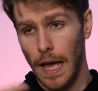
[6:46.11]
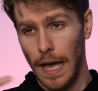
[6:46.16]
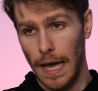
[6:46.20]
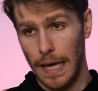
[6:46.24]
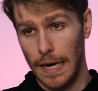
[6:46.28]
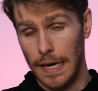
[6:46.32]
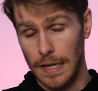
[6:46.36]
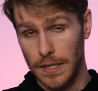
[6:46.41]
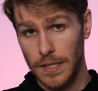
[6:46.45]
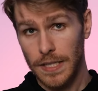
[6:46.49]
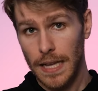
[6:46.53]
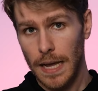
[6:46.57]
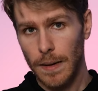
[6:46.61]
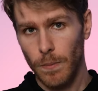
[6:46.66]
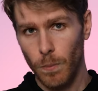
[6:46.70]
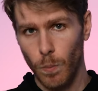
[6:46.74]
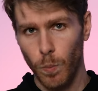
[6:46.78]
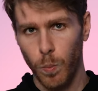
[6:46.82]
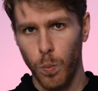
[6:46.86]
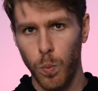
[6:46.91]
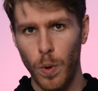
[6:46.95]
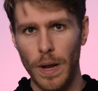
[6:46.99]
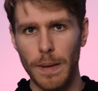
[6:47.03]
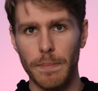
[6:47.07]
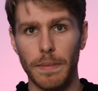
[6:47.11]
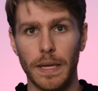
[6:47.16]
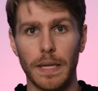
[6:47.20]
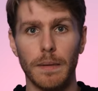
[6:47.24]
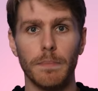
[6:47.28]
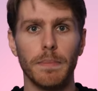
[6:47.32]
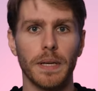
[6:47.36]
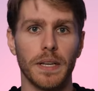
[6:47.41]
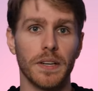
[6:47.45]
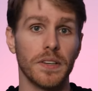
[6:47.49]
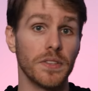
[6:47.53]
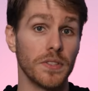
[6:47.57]
And I say
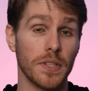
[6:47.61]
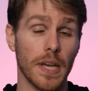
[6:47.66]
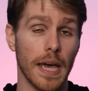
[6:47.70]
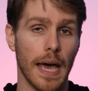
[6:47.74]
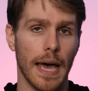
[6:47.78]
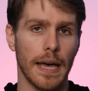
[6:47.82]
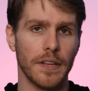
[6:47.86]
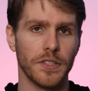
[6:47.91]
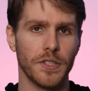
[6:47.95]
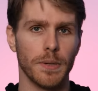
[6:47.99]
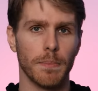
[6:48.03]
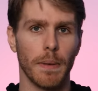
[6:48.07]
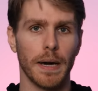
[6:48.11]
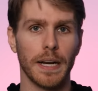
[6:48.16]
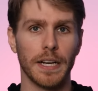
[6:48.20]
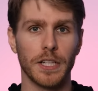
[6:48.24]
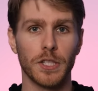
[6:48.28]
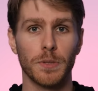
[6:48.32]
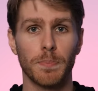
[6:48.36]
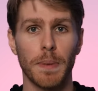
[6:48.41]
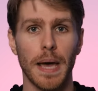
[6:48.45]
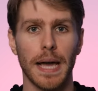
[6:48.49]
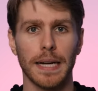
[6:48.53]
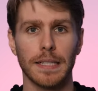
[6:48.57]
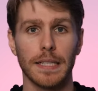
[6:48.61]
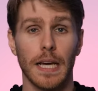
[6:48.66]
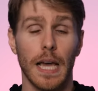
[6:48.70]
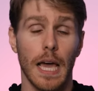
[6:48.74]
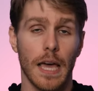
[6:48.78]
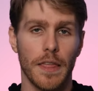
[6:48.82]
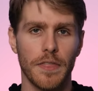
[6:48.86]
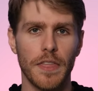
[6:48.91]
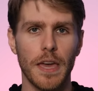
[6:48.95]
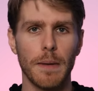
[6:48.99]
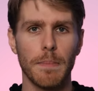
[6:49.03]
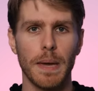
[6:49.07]
women because, as you might expect,
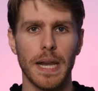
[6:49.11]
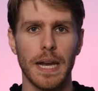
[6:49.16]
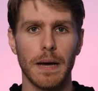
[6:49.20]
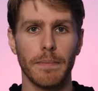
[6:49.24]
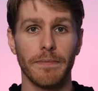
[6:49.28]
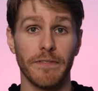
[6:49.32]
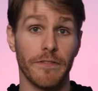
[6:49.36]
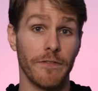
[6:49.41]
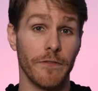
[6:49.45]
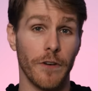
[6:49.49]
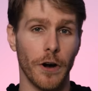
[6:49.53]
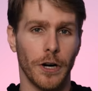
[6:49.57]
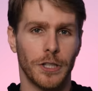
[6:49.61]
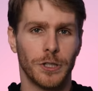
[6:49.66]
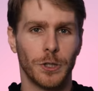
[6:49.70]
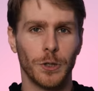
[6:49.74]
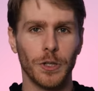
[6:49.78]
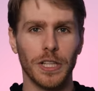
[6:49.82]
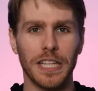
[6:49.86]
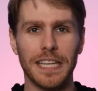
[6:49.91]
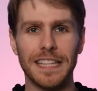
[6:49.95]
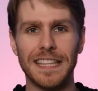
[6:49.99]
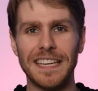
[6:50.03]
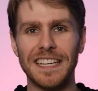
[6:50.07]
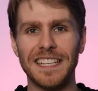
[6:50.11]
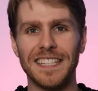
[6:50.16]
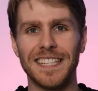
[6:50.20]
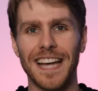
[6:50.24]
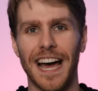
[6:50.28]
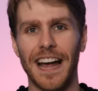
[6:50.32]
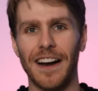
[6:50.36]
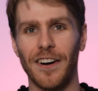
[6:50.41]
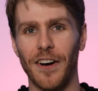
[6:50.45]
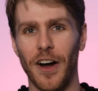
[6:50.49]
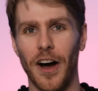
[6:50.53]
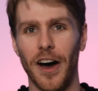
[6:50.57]
they made up virtually the
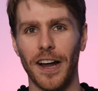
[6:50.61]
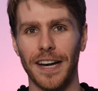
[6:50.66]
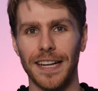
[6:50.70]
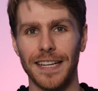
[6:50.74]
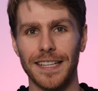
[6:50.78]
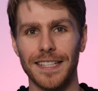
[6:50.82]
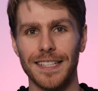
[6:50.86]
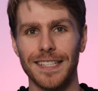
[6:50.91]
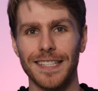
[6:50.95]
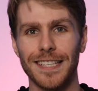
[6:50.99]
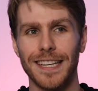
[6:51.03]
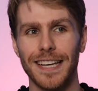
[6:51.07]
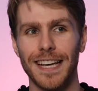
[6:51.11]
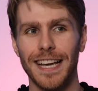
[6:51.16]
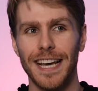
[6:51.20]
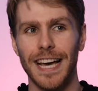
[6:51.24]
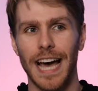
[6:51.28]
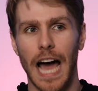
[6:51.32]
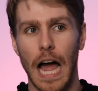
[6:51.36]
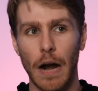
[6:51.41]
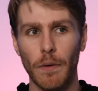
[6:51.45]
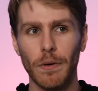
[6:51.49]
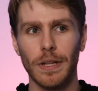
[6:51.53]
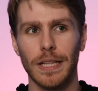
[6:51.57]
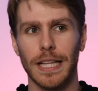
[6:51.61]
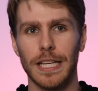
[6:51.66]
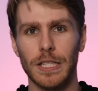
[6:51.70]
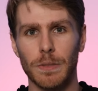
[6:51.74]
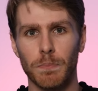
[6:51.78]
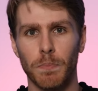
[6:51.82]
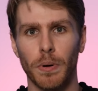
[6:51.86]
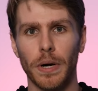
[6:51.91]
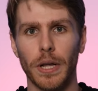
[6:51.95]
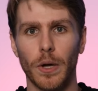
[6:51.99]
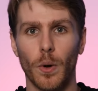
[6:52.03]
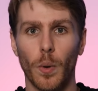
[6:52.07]
entire audience. I
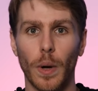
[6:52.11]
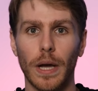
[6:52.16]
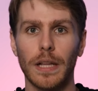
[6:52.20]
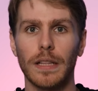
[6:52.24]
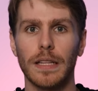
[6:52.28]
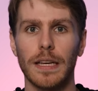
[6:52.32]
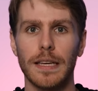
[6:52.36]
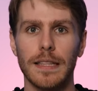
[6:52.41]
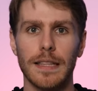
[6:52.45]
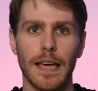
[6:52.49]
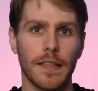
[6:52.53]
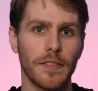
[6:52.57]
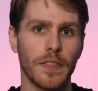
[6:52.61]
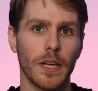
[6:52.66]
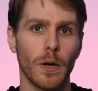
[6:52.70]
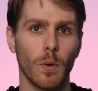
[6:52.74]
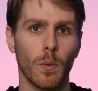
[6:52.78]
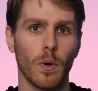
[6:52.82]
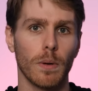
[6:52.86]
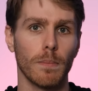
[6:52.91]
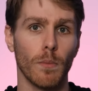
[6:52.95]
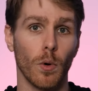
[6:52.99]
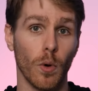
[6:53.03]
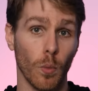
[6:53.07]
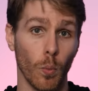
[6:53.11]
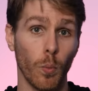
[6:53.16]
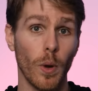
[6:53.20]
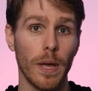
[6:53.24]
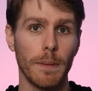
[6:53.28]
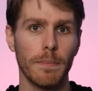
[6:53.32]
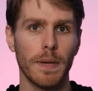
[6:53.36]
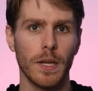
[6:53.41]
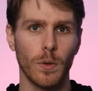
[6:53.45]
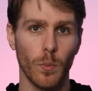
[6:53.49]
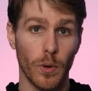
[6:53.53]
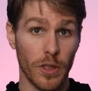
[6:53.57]
realized pretty quickly that there were more
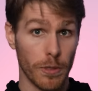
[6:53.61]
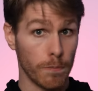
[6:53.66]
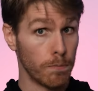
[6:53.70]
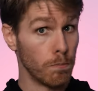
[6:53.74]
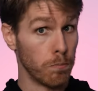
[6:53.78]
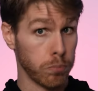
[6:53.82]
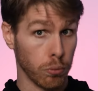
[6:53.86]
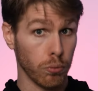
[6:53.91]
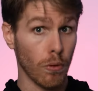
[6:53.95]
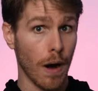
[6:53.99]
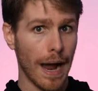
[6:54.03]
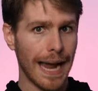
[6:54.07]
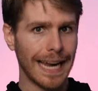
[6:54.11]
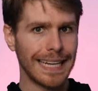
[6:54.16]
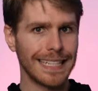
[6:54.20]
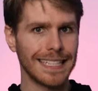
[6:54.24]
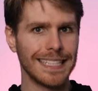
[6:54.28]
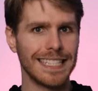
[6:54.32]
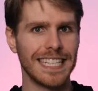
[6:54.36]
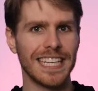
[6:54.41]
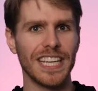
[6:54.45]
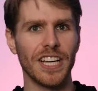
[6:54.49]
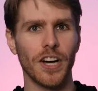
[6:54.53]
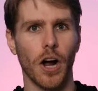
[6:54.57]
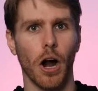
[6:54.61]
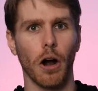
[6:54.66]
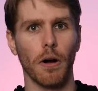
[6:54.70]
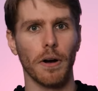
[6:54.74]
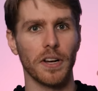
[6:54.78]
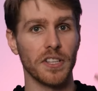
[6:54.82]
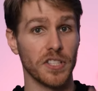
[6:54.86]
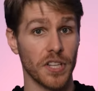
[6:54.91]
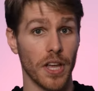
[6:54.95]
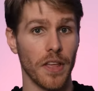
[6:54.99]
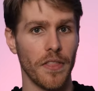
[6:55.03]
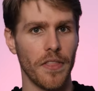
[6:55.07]
women with bride
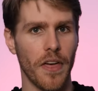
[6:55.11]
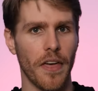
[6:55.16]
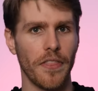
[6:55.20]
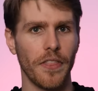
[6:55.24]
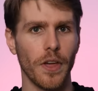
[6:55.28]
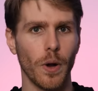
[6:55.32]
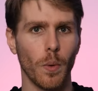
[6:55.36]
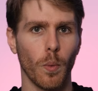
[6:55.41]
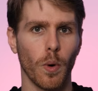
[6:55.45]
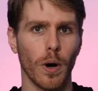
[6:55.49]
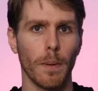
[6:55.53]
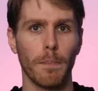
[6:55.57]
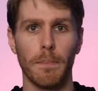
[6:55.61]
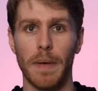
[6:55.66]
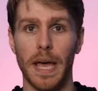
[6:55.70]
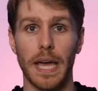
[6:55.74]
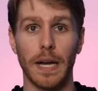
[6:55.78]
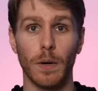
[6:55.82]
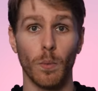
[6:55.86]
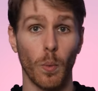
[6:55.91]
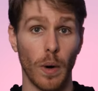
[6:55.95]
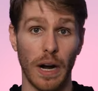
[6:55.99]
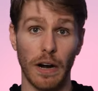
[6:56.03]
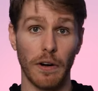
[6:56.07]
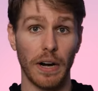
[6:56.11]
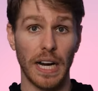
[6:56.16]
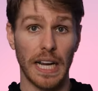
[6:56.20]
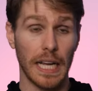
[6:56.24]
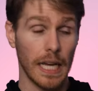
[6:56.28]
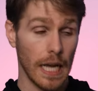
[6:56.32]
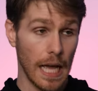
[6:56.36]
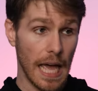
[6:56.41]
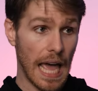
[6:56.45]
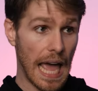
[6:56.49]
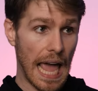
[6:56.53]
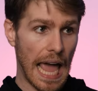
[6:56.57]
tiaras than there were men
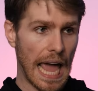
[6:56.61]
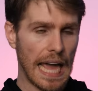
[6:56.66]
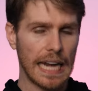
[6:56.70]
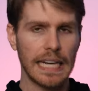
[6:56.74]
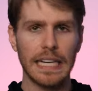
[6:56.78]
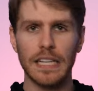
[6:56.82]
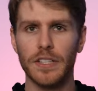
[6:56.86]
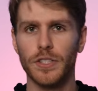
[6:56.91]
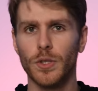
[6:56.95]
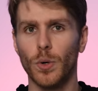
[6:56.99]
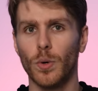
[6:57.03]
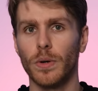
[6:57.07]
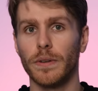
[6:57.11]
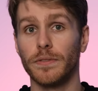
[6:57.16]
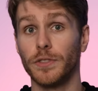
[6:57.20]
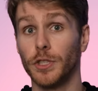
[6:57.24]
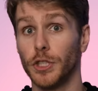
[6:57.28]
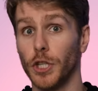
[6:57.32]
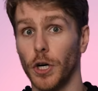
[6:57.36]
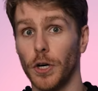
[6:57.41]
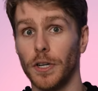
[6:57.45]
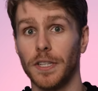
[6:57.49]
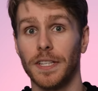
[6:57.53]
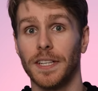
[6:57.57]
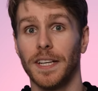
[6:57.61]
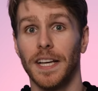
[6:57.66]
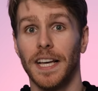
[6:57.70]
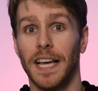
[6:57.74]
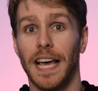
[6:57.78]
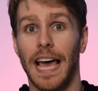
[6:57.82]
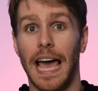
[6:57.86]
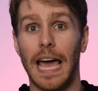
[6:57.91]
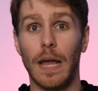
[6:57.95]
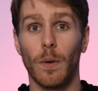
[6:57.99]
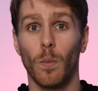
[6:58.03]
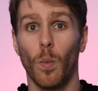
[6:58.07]
wearing any sort of shirt.
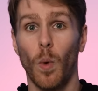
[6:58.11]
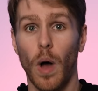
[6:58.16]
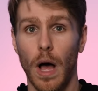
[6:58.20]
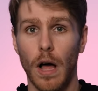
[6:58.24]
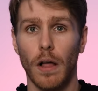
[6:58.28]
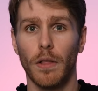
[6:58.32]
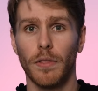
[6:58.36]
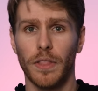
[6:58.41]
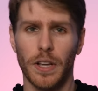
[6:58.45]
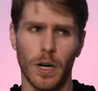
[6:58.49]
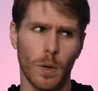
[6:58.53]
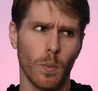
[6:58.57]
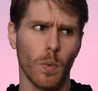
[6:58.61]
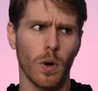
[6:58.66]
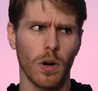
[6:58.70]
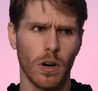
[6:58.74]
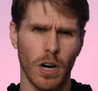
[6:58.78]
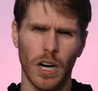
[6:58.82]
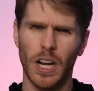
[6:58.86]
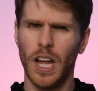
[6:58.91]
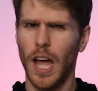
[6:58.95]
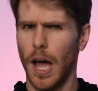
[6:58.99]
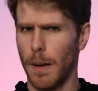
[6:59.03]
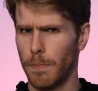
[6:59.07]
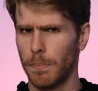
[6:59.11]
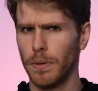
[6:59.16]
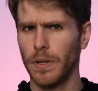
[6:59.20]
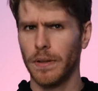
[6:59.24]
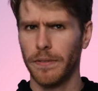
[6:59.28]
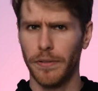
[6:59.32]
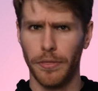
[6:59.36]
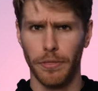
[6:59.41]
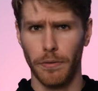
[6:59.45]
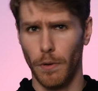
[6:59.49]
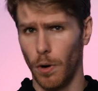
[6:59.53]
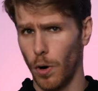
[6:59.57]
And while there were a couple
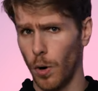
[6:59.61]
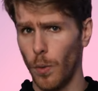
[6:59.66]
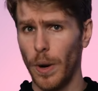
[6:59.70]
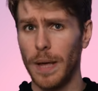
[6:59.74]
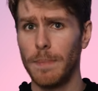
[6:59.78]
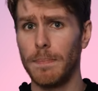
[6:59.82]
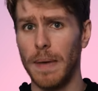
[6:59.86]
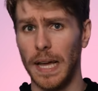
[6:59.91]
of throwaway